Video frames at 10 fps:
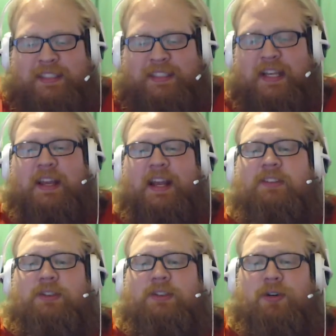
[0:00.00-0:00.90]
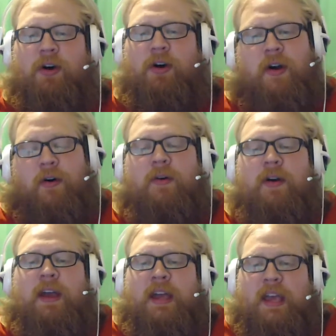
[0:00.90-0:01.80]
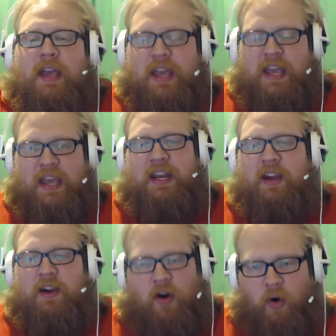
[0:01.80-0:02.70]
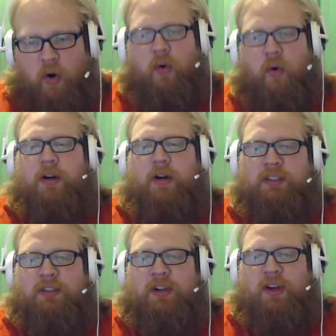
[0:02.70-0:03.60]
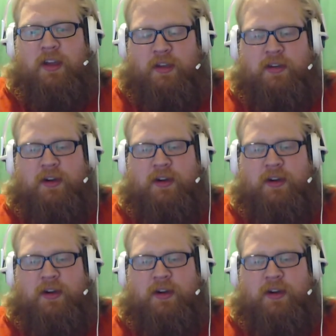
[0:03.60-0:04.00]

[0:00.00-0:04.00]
sitting next to Drogo, eating a horse in the